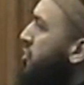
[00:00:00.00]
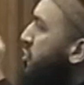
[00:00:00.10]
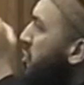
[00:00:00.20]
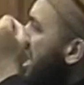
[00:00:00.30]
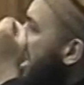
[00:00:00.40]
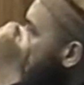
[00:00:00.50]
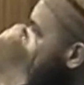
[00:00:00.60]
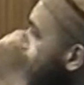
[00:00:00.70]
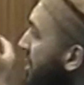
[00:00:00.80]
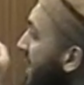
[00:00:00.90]
to do
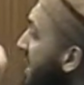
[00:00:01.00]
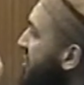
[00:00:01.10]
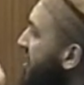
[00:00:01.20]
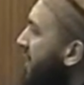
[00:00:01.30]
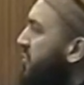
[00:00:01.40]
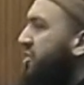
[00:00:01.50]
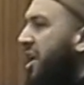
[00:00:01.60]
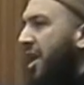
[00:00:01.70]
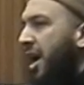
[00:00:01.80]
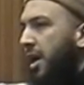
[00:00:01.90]
enough good deeds to get to
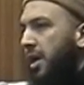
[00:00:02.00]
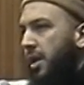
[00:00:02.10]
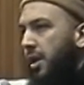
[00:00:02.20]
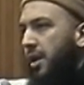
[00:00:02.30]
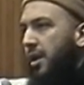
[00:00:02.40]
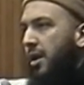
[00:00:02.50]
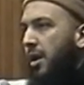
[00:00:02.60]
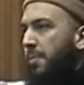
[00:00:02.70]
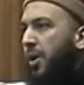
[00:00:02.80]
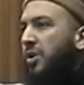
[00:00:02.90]
Jannah.
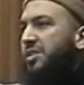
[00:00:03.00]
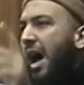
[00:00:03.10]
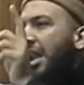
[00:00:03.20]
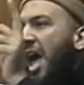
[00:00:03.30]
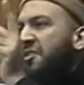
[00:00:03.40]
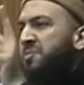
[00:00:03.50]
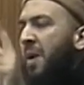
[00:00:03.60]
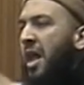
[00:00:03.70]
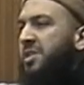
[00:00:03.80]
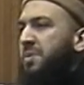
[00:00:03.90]
Because our
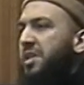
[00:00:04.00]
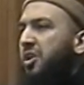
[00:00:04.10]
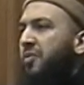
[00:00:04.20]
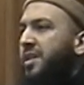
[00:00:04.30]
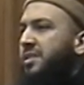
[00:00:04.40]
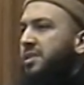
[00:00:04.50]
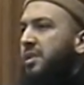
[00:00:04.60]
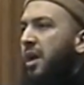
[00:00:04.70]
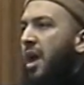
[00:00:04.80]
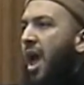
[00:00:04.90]
lifespan has been decreased.
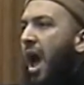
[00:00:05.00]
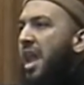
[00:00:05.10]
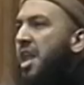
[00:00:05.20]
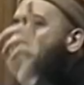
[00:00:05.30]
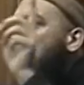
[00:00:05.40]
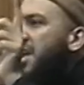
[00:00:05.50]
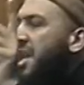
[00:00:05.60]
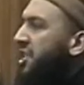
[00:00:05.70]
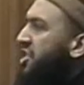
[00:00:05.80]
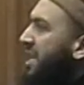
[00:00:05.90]
And the other
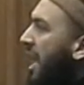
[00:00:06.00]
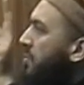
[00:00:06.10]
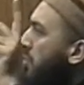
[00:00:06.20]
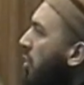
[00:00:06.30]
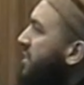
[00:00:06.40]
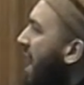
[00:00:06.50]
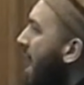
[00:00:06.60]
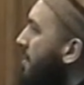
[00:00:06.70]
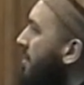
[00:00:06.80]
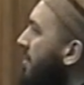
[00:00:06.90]
nations had more
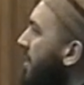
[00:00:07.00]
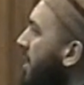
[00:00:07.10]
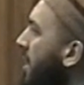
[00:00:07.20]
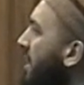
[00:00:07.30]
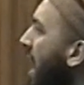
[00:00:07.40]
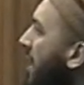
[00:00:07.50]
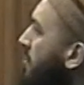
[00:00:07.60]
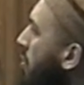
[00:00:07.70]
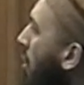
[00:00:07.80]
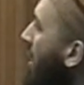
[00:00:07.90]
time. They had
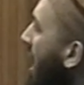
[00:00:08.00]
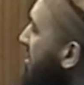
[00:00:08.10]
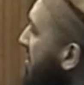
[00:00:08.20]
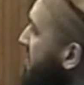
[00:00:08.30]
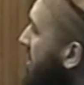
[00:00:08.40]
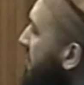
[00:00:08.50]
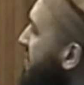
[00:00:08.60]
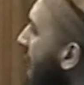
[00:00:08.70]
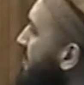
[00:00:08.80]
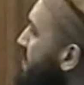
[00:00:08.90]
more length of, of
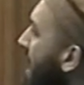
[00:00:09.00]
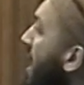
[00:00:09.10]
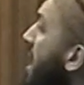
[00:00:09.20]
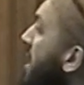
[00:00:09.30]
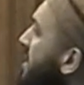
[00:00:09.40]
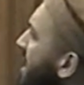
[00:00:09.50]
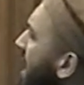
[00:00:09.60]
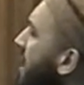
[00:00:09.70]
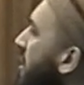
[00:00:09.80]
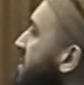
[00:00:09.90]
time span to
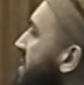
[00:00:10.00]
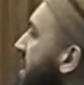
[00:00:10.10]
get those